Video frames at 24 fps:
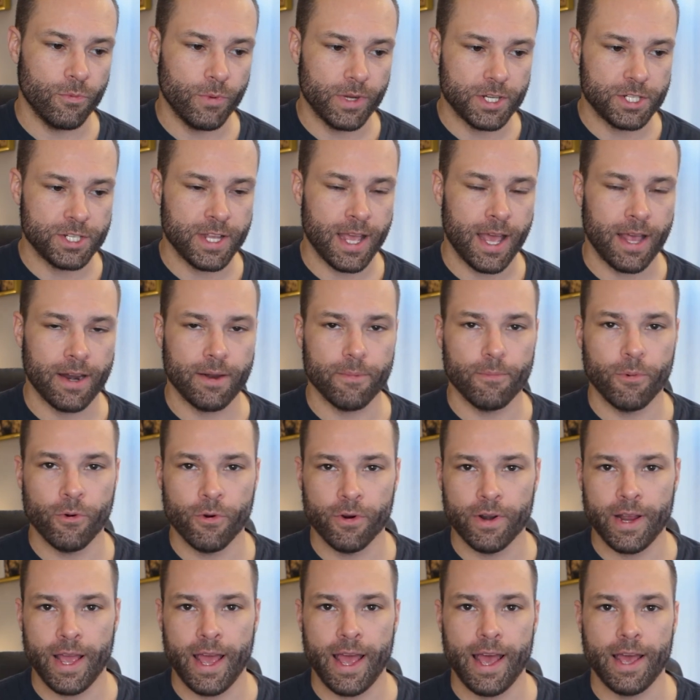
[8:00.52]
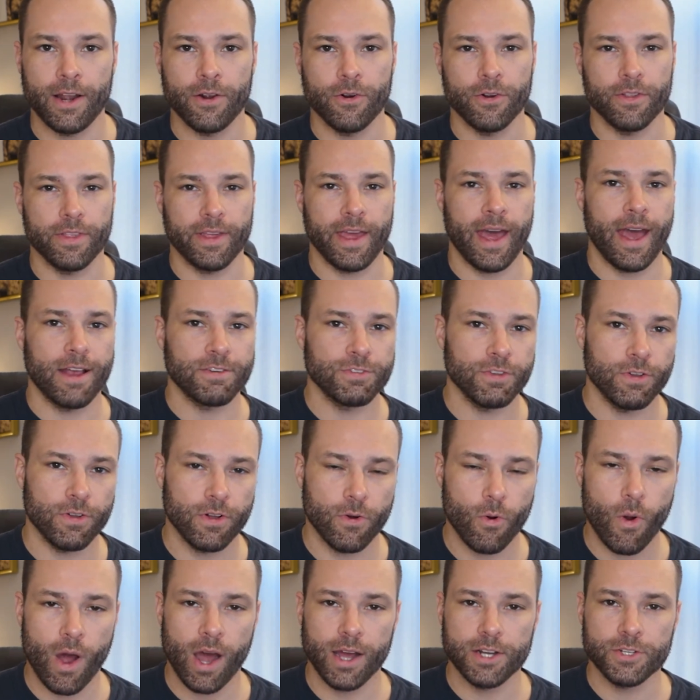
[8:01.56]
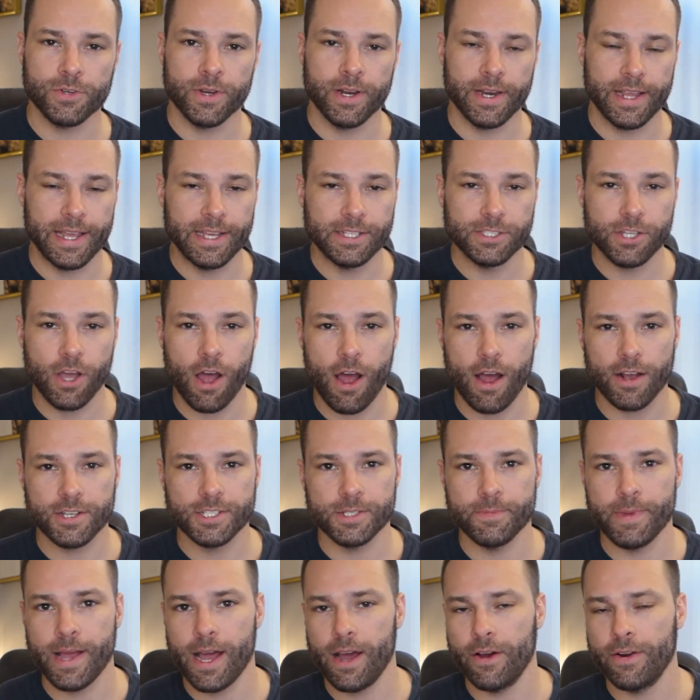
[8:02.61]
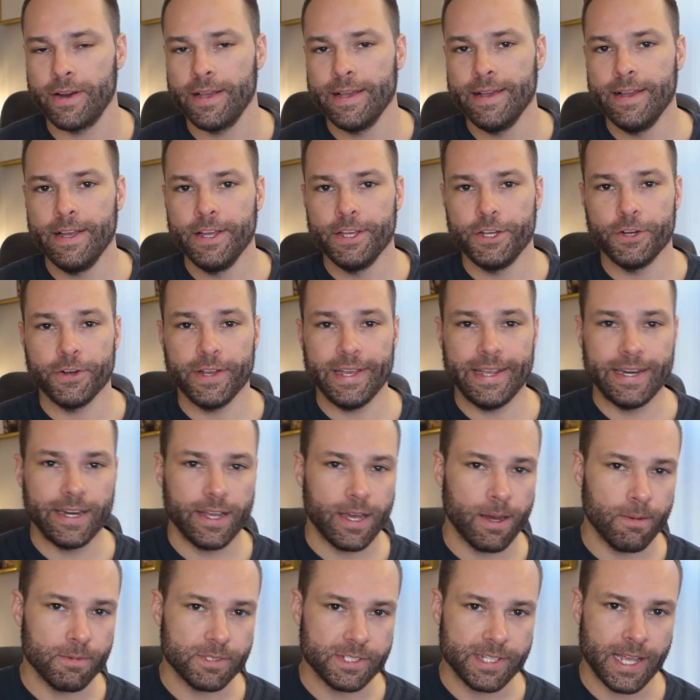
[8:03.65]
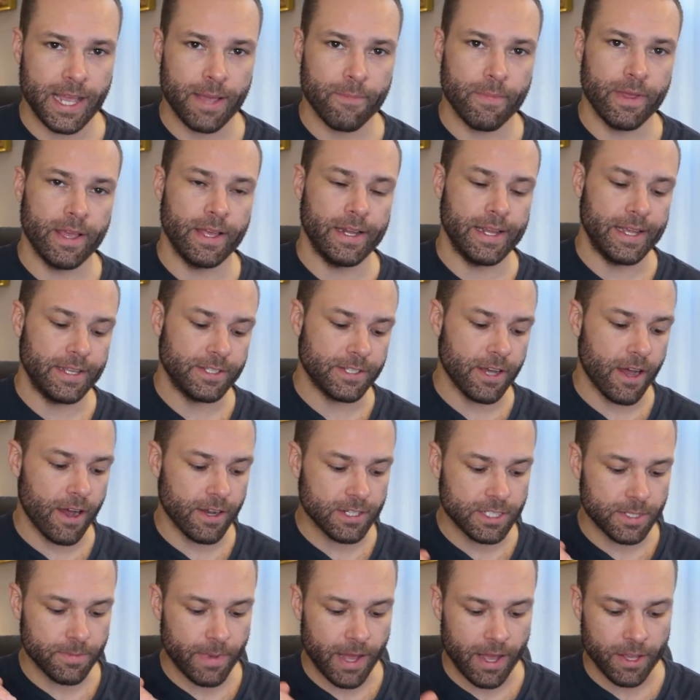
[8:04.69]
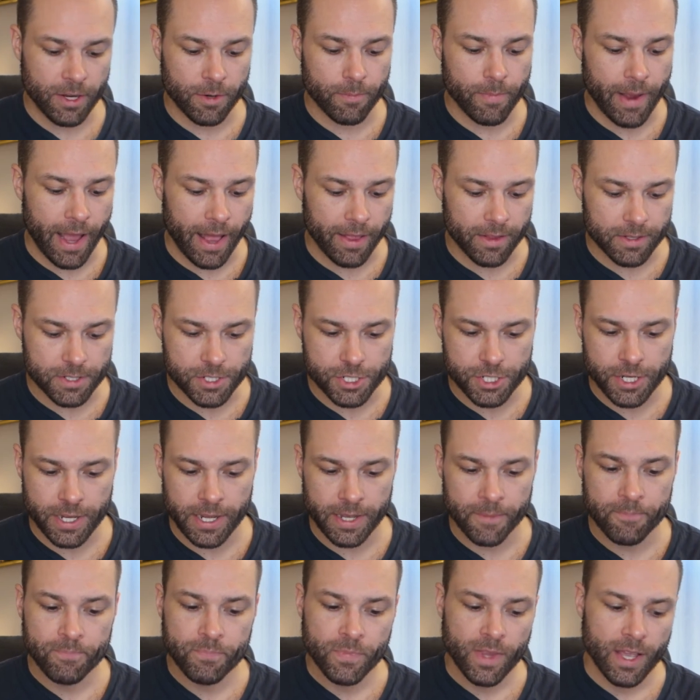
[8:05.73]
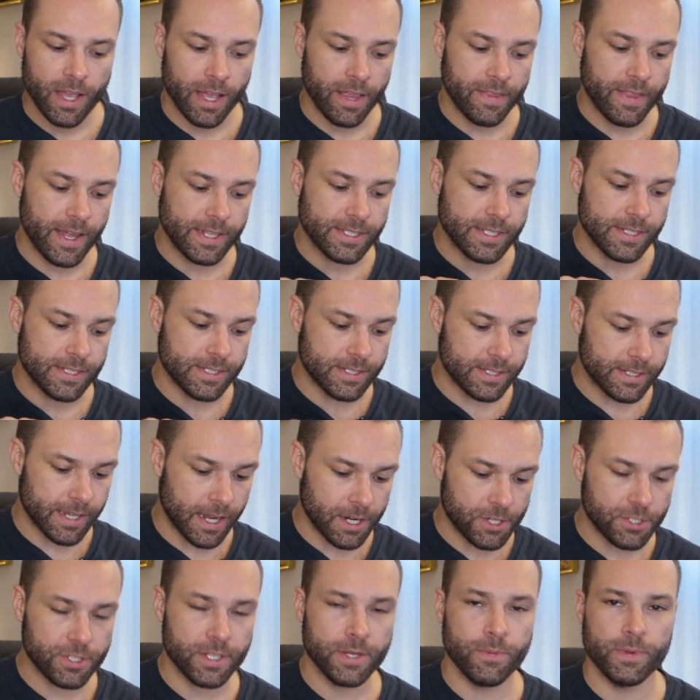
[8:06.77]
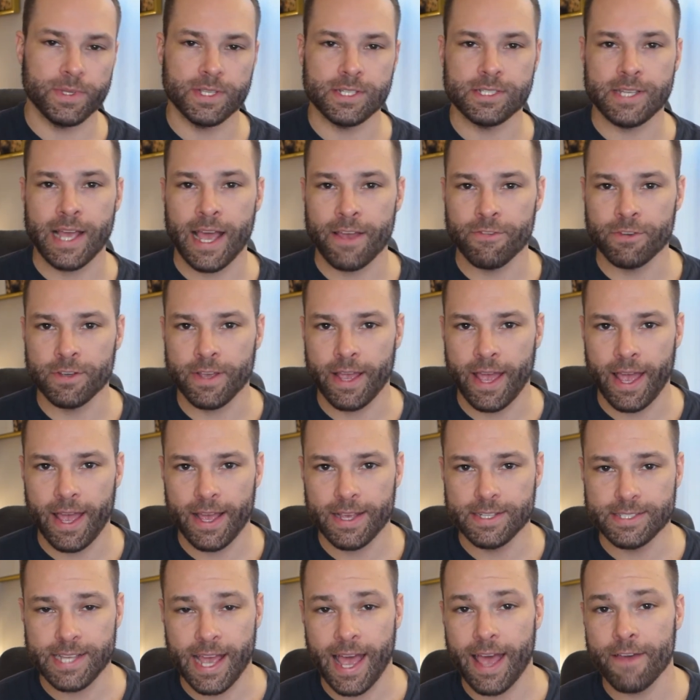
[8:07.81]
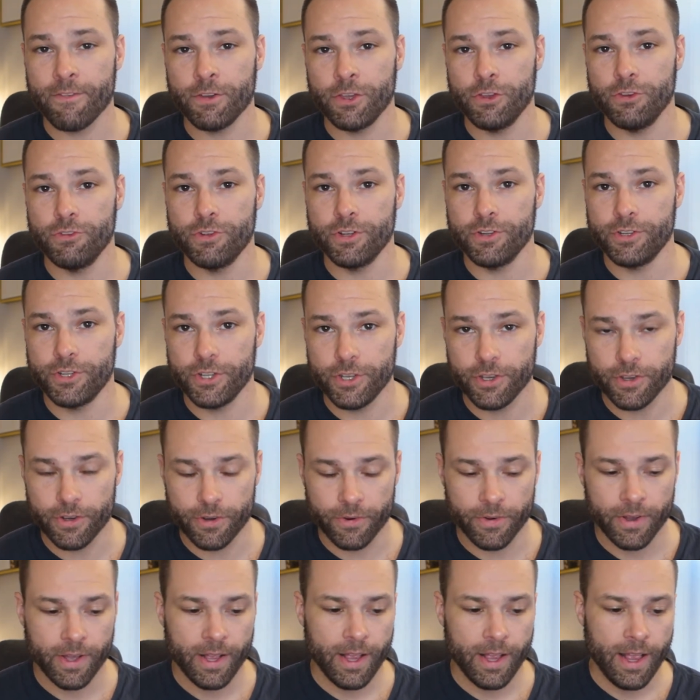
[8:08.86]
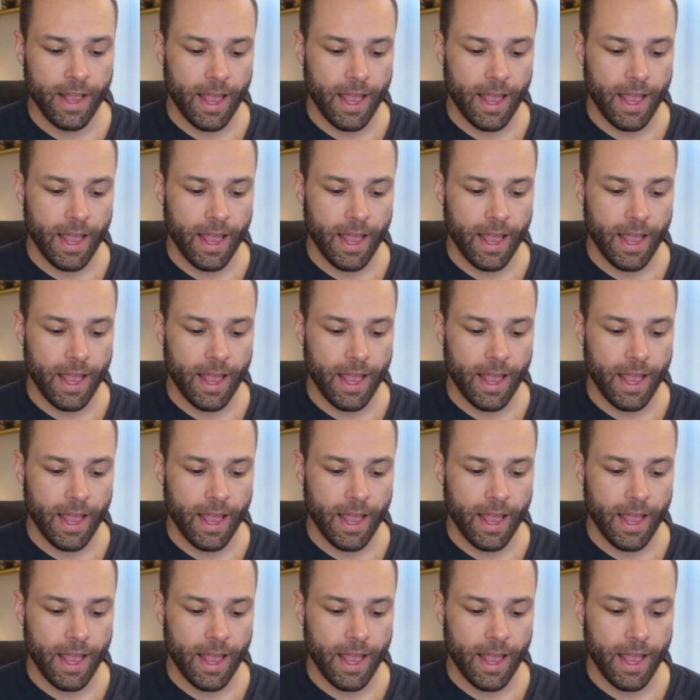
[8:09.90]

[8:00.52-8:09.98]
Rich Dad, Poor Dad or the Cashflow Quadrant, he talks about your income statement, he talks about your balance sheet, and that's essentially what this is having you to do.